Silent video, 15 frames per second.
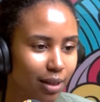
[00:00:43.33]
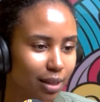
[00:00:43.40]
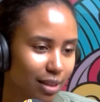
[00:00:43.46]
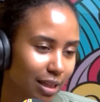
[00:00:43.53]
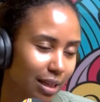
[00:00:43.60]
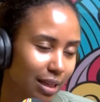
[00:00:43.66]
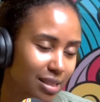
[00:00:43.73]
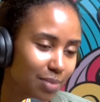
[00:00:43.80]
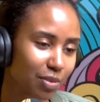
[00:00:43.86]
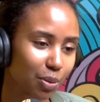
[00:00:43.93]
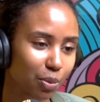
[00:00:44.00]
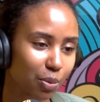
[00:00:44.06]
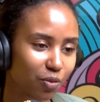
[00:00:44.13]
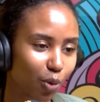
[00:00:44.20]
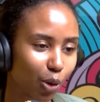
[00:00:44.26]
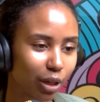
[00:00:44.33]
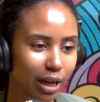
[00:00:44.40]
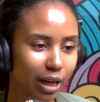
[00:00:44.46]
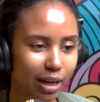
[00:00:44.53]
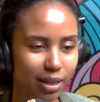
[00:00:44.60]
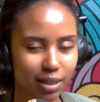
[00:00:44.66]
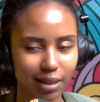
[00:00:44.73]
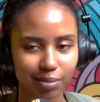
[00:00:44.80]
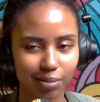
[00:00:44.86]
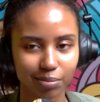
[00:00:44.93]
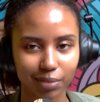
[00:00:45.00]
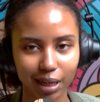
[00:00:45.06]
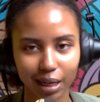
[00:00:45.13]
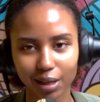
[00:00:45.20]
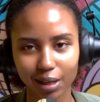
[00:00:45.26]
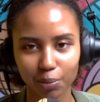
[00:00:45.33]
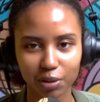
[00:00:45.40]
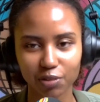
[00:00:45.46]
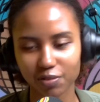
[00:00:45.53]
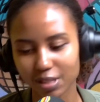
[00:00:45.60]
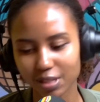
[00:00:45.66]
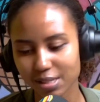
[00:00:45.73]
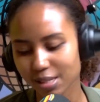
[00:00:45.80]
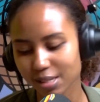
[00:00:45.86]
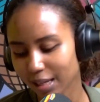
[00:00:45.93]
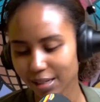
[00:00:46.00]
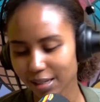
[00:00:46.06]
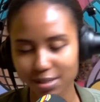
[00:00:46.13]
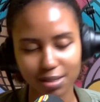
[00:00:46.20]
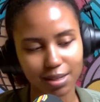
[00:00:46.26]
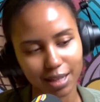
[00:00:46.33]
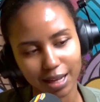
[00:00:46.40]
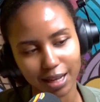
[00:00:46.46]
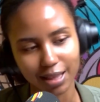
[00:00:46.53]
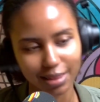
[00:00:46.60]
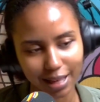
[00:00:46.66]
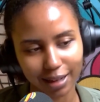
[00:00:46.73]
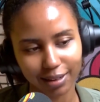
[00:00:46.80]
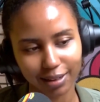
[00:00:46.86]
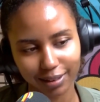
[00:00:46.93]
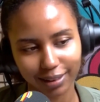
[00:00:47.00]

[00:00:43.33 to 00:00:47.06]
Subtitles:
I think that's something we've all had a little bit of this and that here and there.